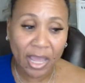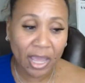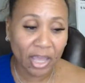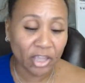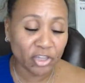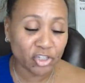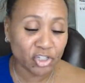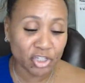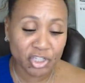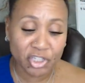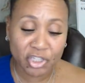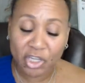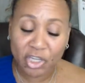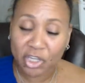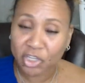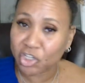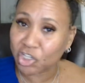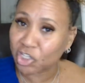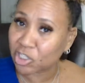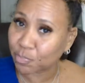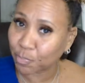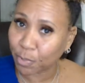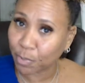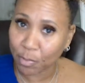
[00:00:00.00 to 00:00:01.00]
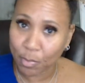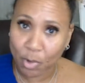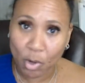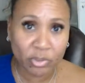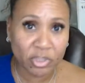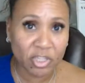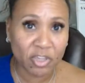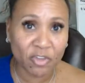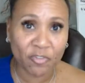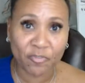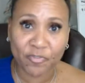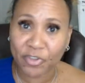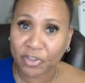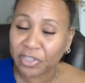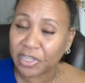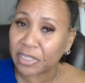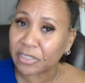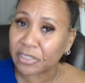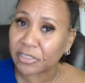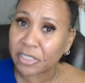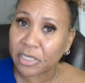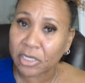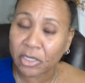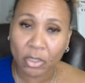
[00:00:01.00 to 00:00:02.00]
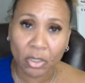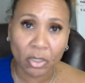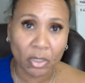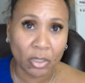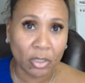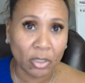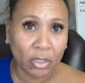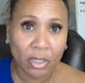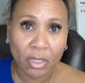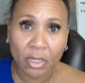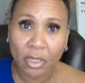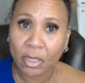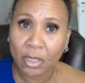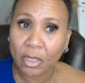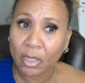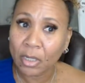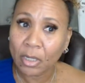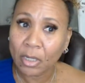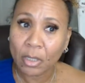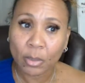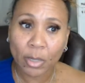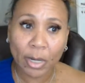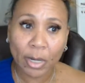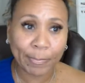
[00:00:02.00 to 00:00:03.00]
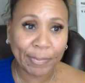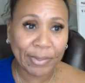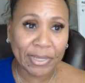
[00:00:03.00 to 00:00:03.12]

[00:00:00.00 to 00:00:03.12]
and just promote the affiliate deal, right?